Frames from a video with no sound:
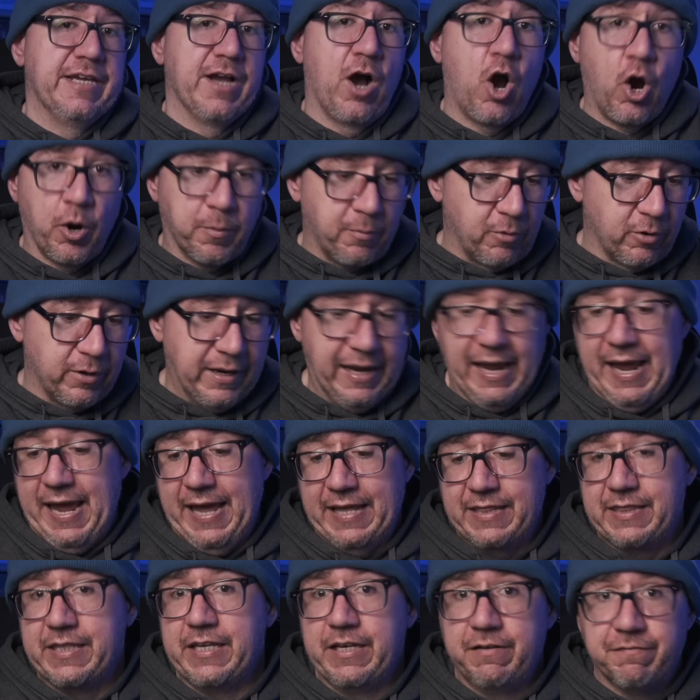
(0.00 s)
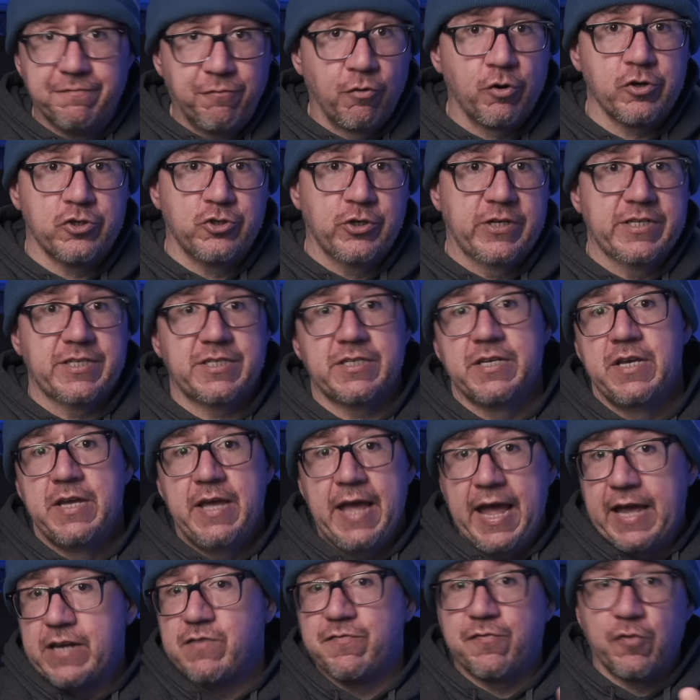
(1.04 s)
Armory and the Fortress.
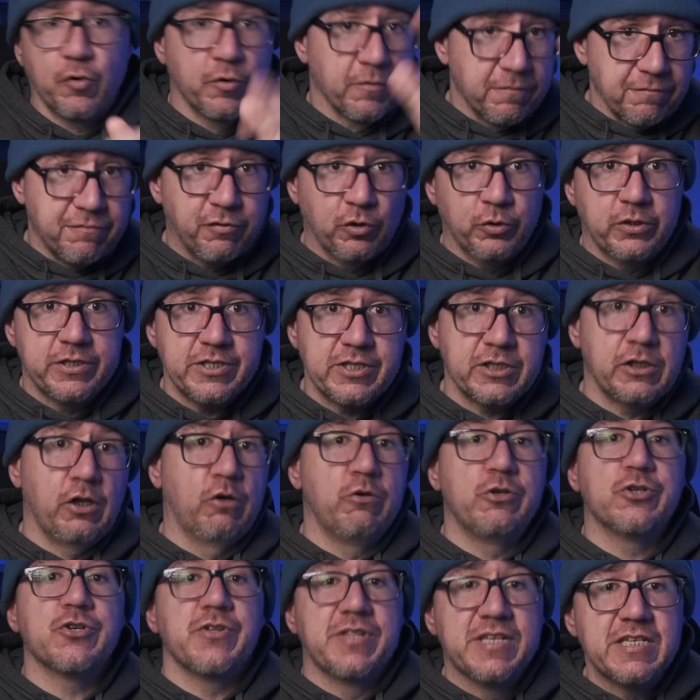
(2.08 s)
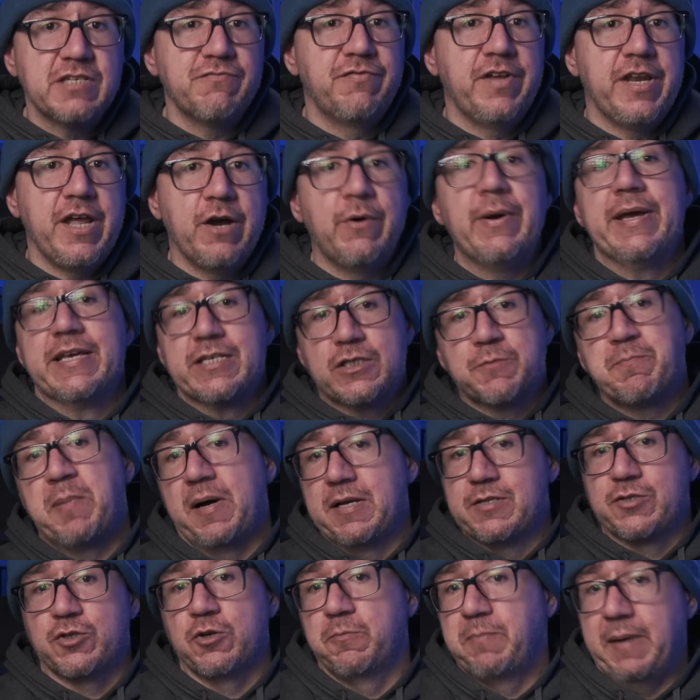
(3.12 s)
And for full disclosure, this video is
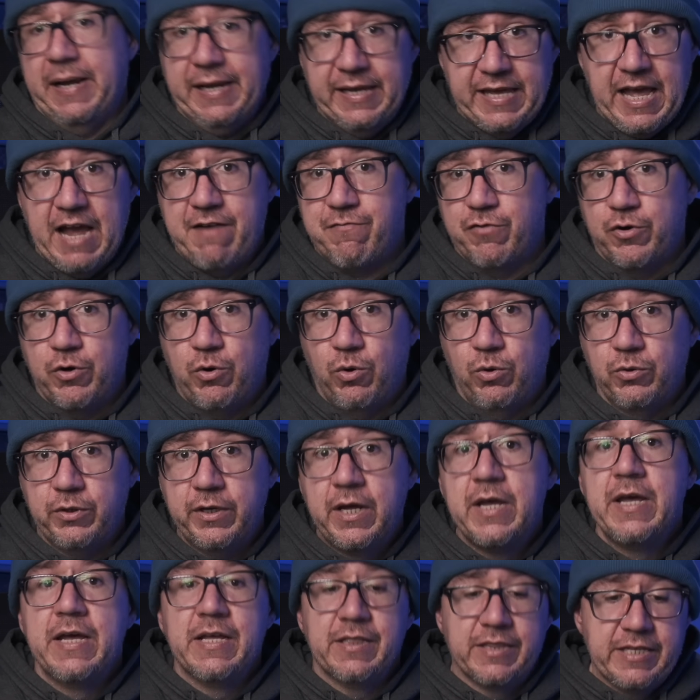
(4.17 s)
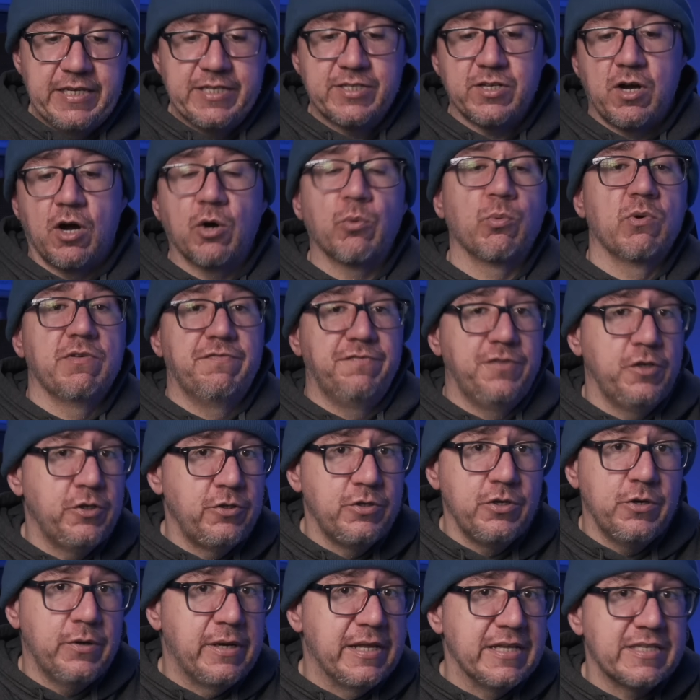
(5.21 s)
sponsored by Cavern Hold. These are review
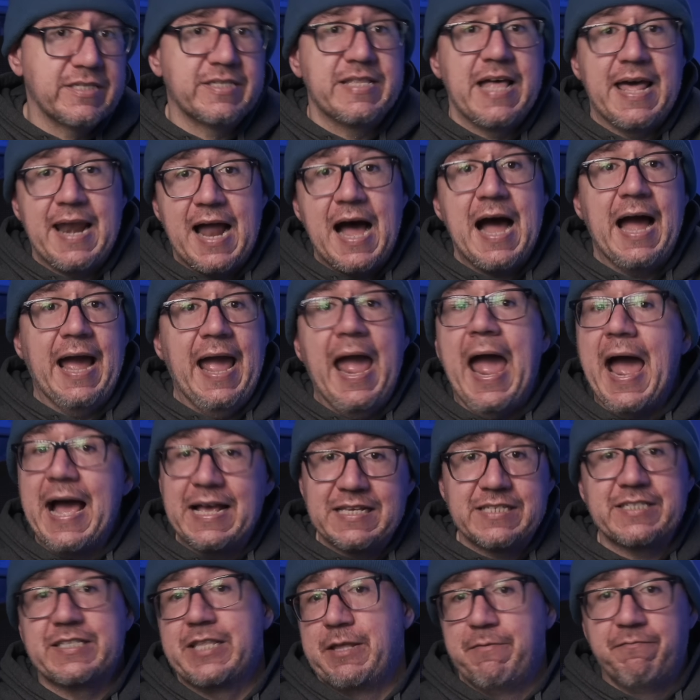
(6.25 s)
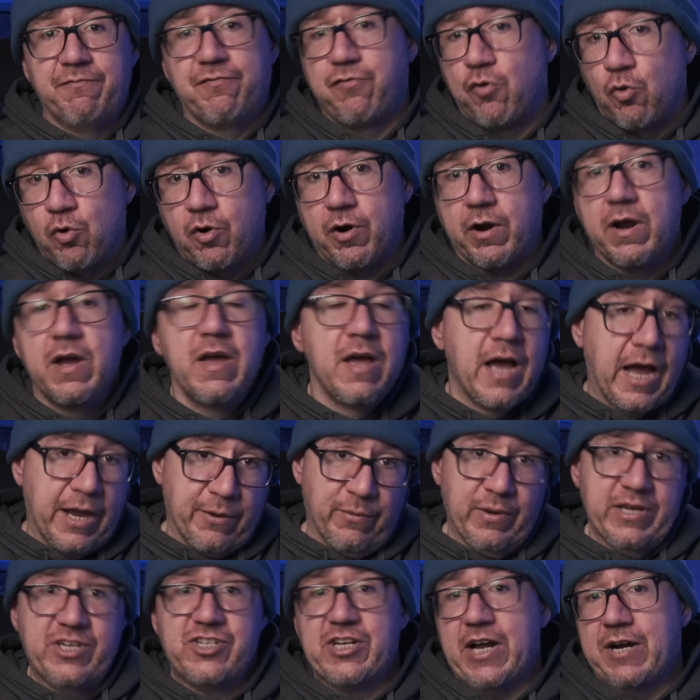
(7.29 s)
units that I asked them for. I
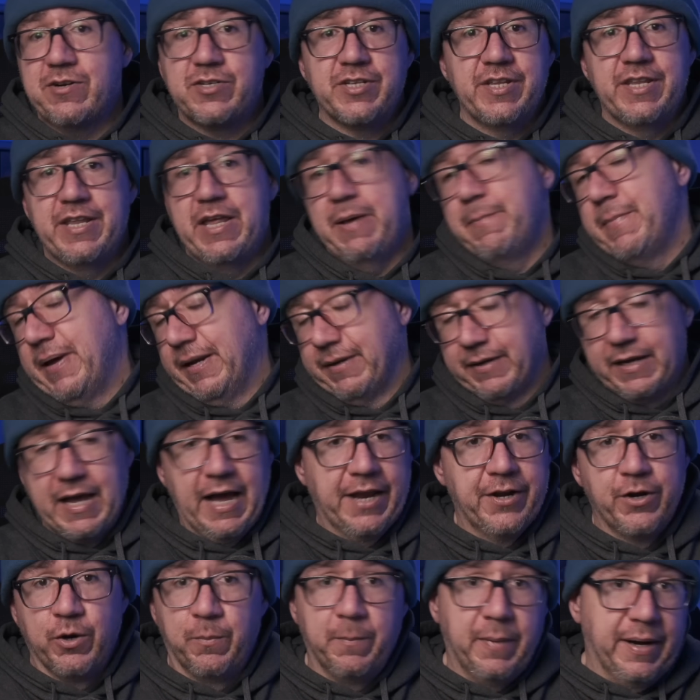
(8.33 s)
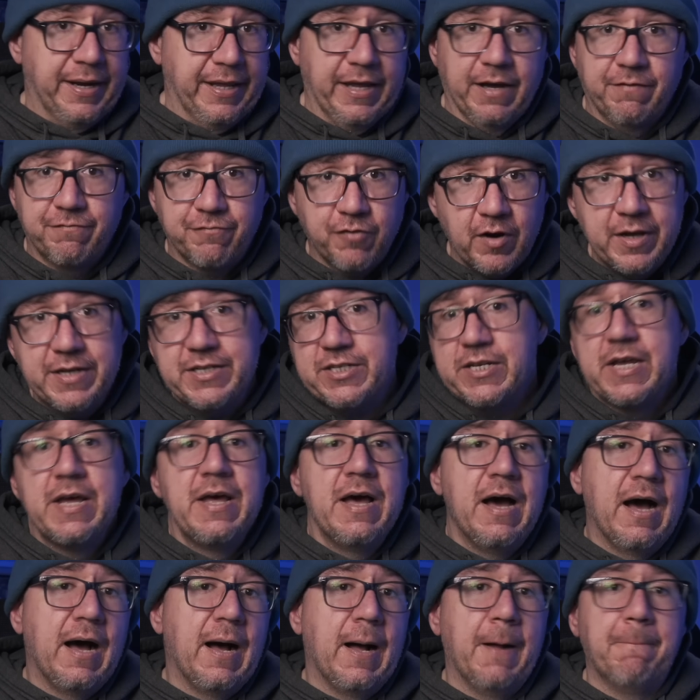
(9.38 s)
reached out to them and got no money up front,
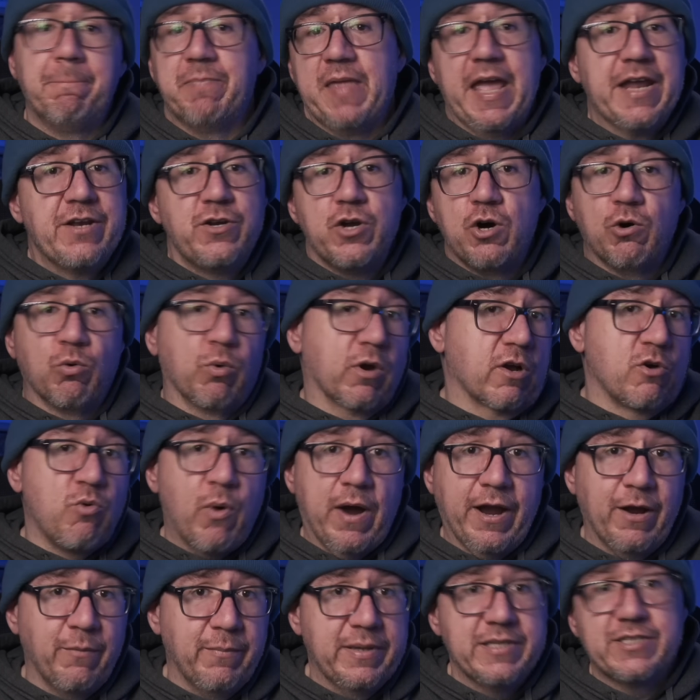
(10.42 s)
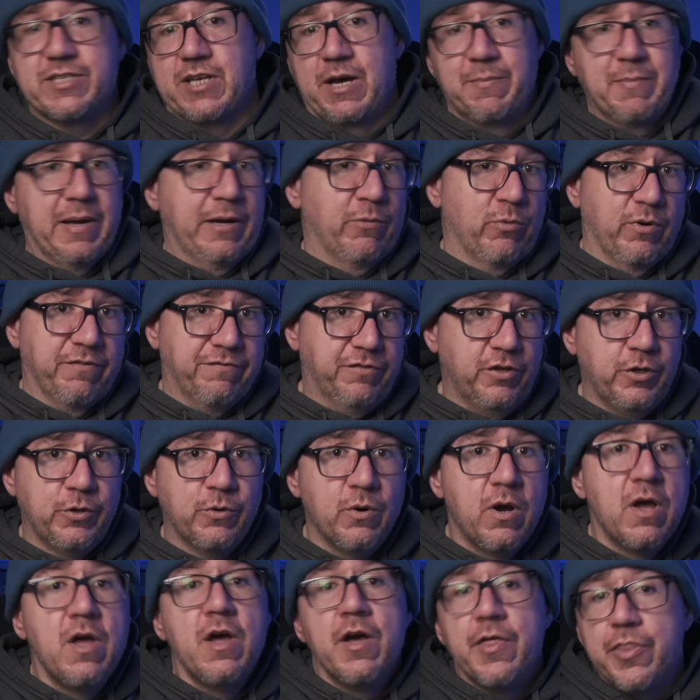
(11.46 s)
and no requirements on my review.
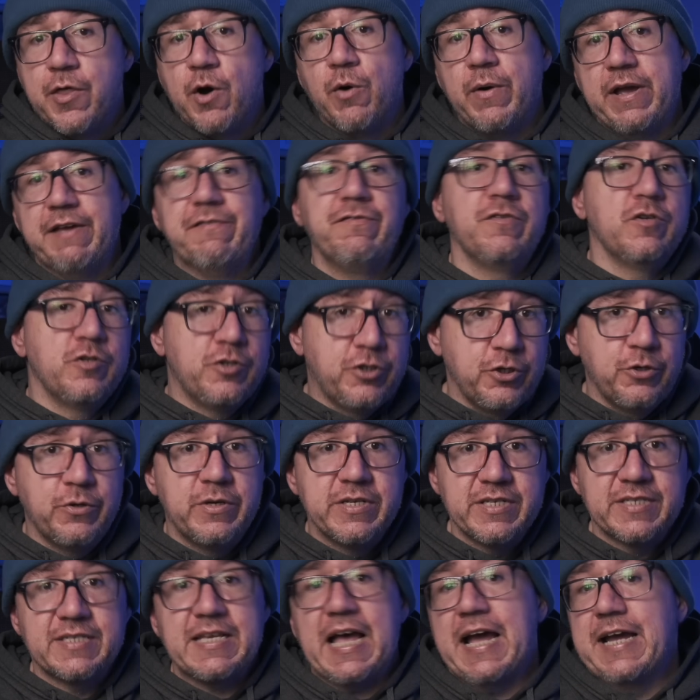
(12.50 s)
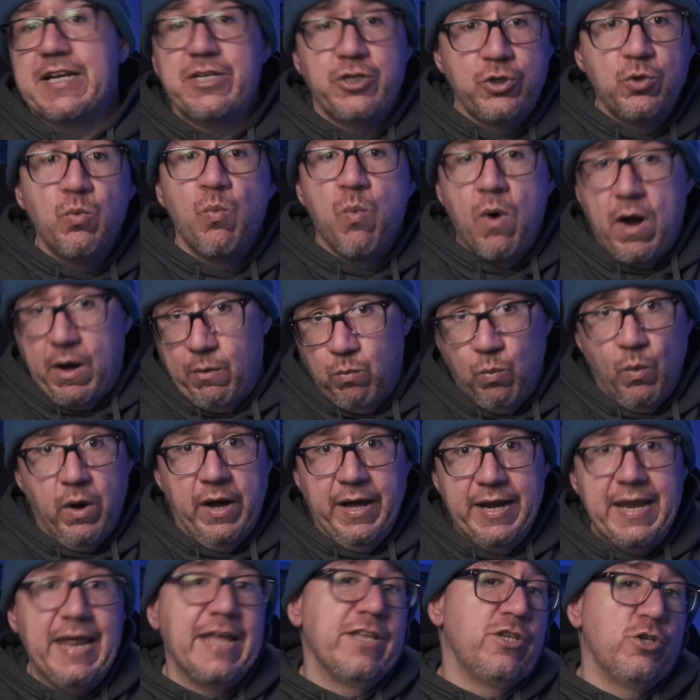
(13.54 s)
Though if you do decide you want
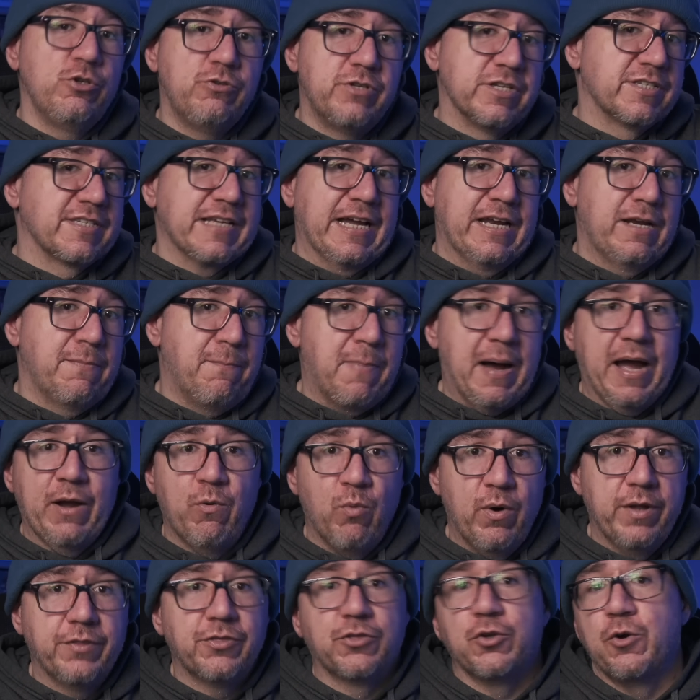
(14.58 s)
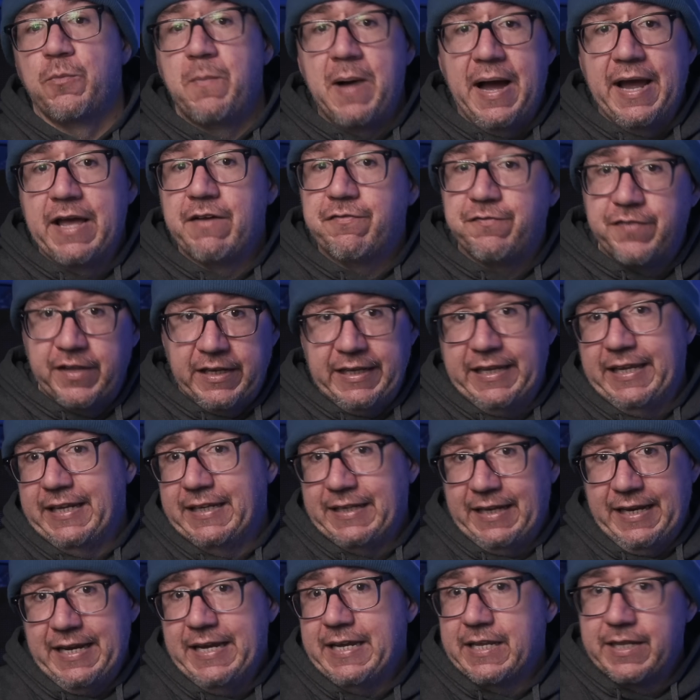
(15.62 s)
one and you decide to buy one through my affiliate
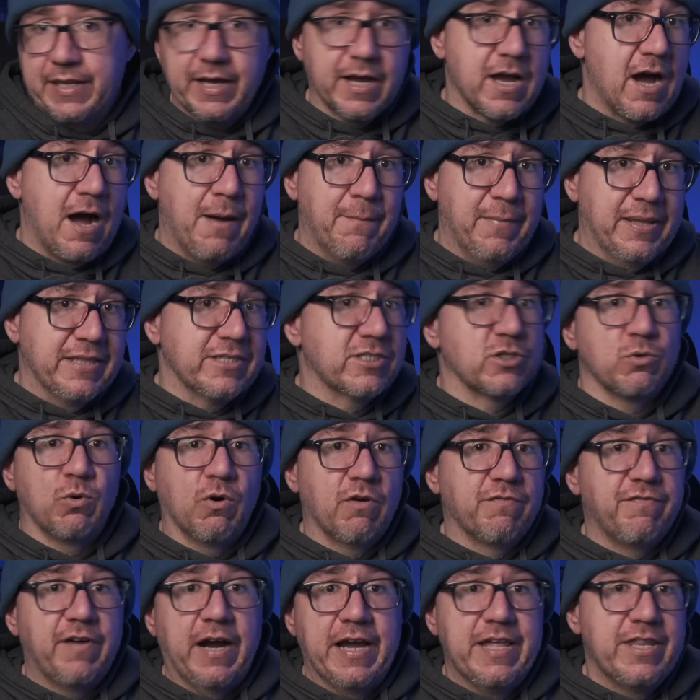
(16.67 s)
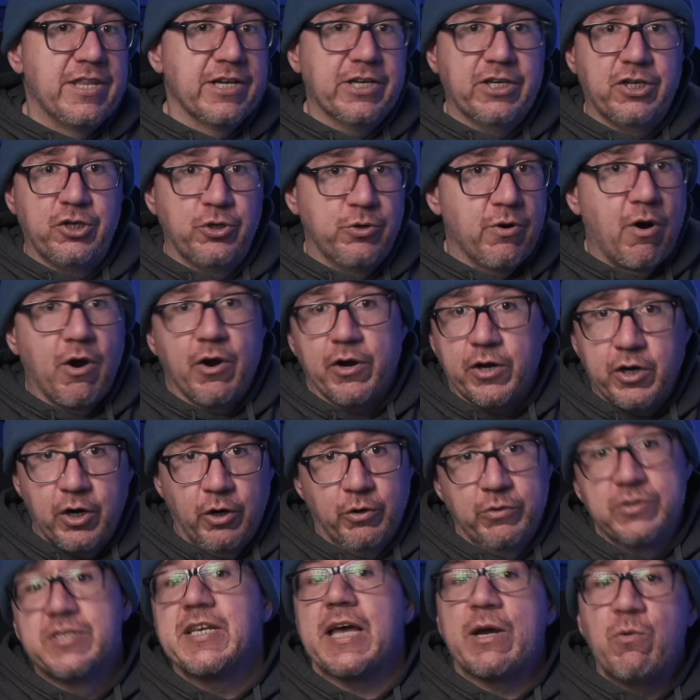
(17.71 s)
link in the comments or via the QR
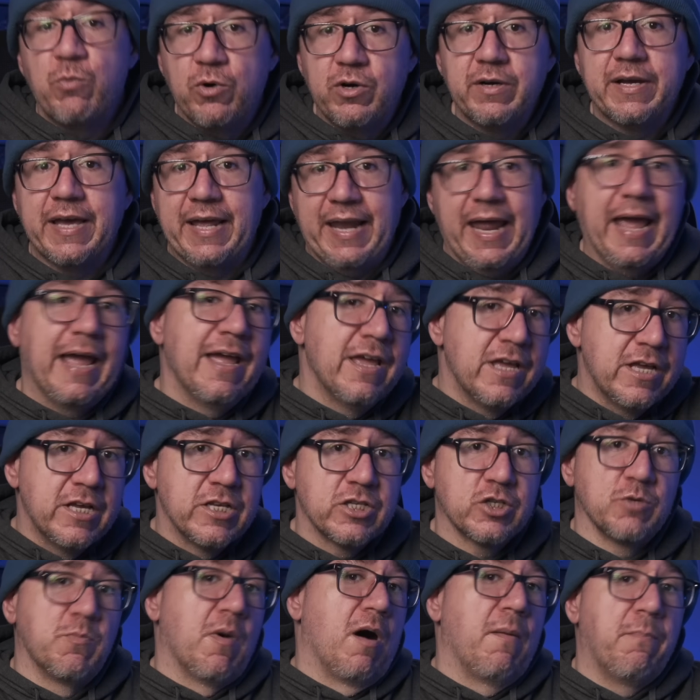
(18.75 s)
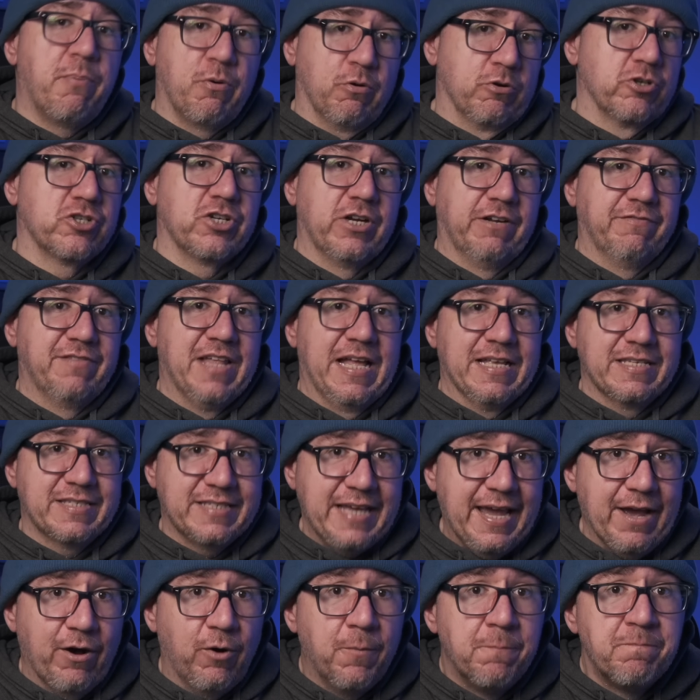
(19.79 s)
codes, I will get a small portion of that
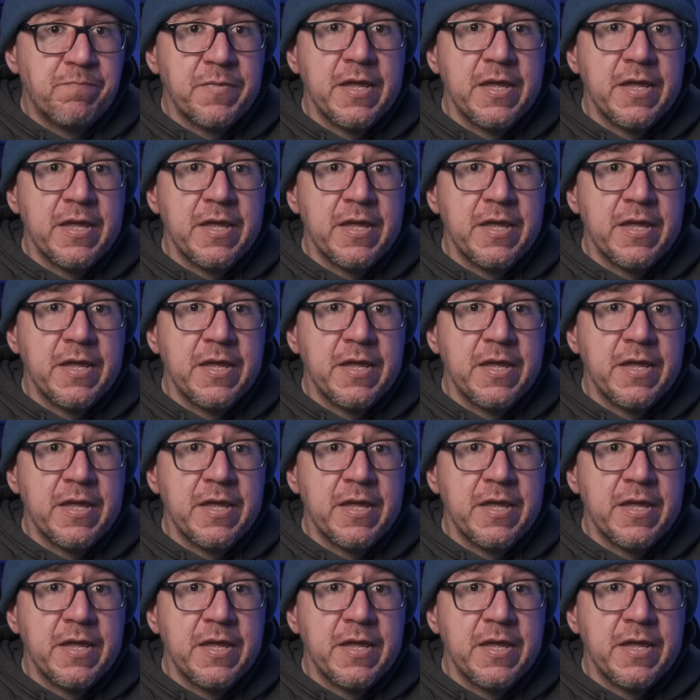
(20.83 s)
sale.